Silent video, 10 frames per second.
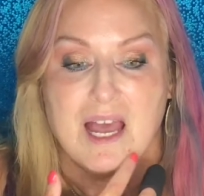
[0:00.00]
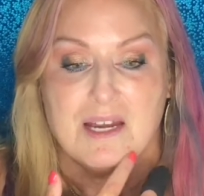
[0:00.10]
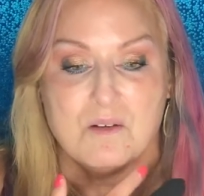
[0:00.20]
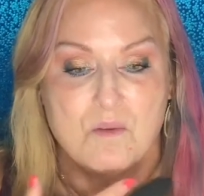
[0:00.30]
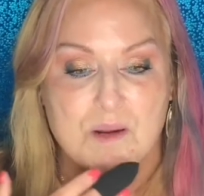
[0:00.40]
I
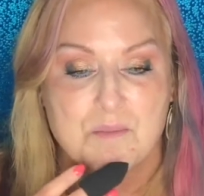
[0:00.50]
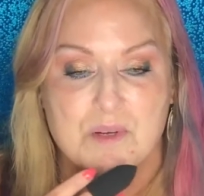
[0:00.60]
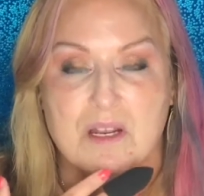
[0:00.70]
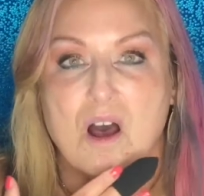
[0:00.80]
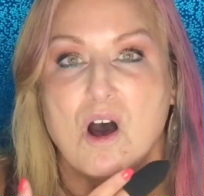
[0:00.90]
don't want to
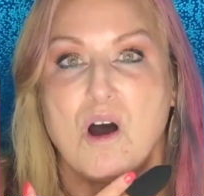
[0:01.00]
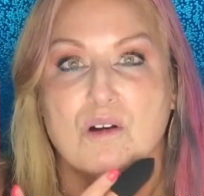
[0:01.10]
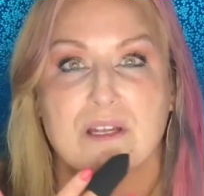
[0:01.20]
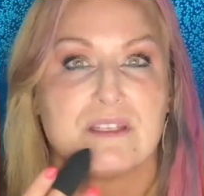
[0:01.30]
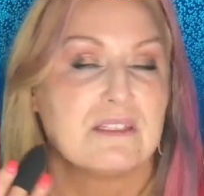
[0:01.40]
put
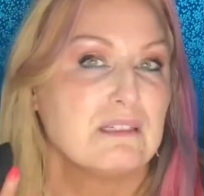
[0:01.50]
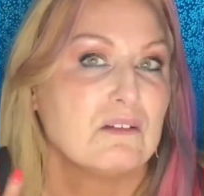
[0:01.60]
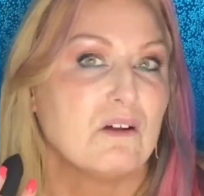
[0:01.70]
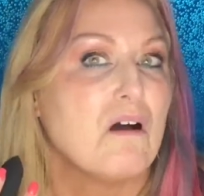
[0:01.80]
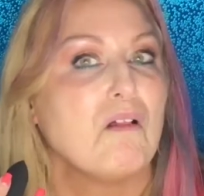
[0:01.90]
all
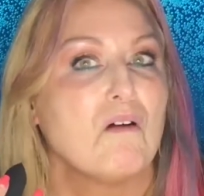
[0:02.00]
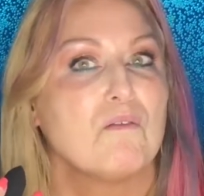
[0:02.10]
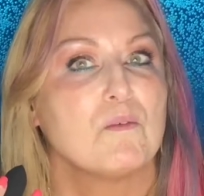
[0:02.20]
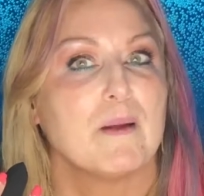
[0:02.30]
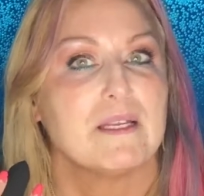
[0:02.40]
concealer all
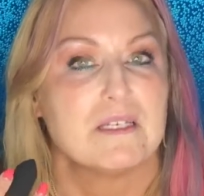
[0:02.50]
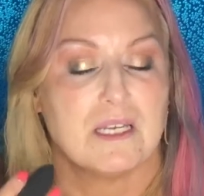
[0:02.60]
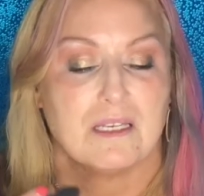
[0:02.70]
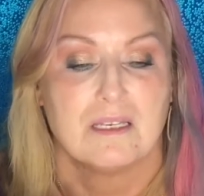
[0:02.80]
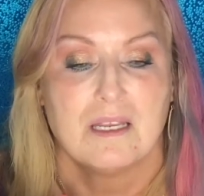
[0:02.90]
over my
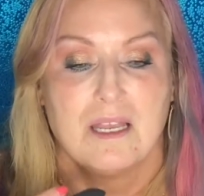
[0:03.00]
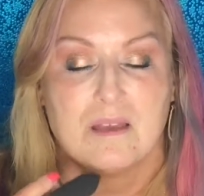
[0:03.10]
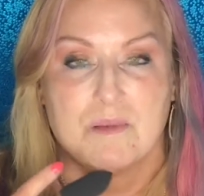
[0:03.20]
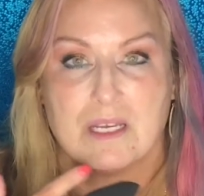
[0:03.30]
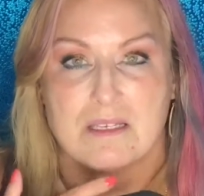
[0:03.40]
chin
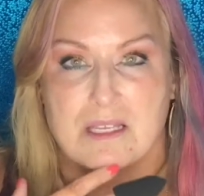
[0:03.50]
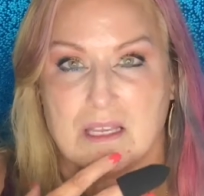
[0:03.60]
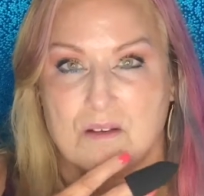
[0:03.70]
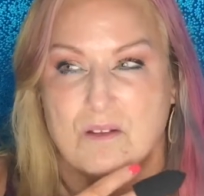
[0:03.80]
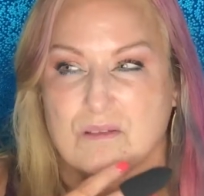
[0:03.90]
because
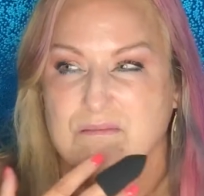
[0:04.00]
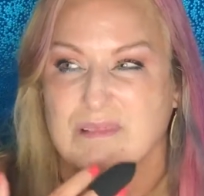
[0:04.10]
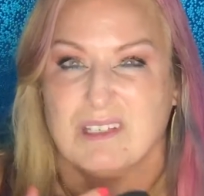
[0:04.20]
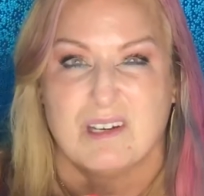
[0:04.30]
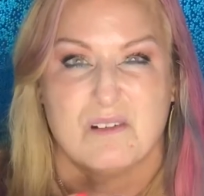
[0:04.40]
it'll,
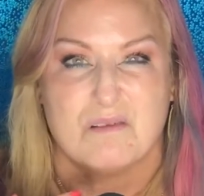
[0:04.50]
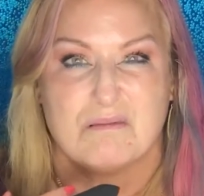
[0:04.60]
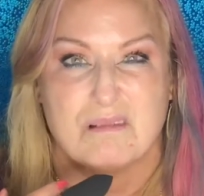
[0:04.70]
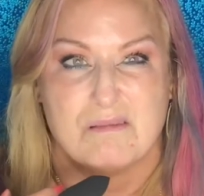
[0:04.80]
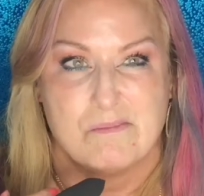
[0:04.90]
you
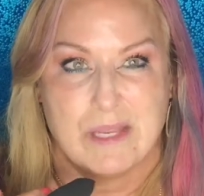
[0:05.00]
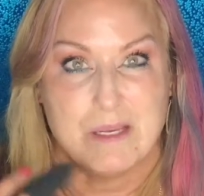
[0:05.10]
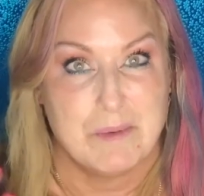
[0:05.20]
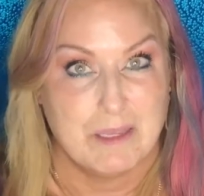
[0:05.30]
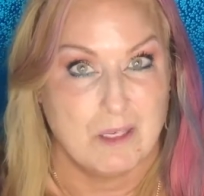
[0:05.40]
know,
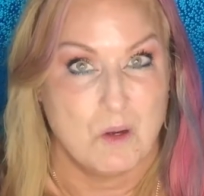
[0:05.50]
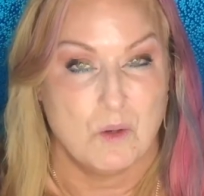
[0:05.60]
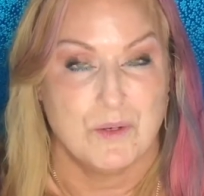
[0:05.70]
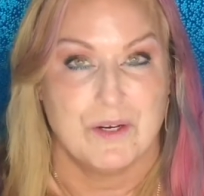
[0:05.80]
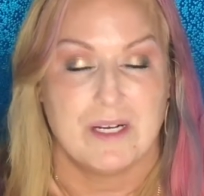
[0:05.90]
make me look
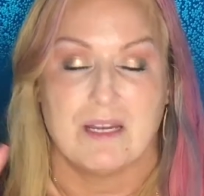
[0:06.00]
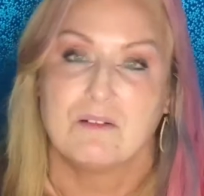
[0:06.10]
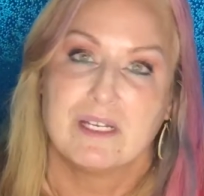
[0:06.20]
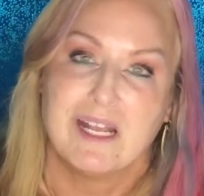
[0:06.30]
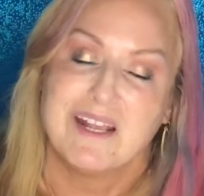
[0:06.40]
older, and I
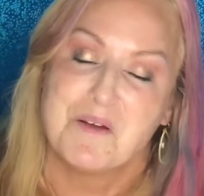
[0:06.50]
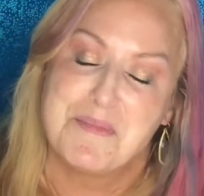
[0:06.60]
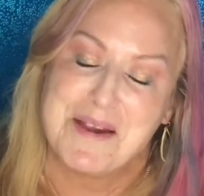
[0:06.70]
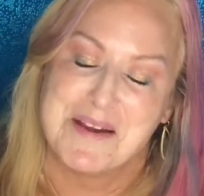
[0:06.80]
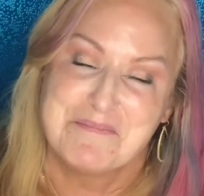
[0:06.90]
don't need any help
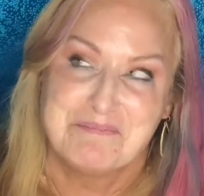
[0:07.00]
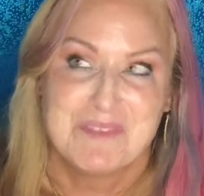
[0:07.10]
there.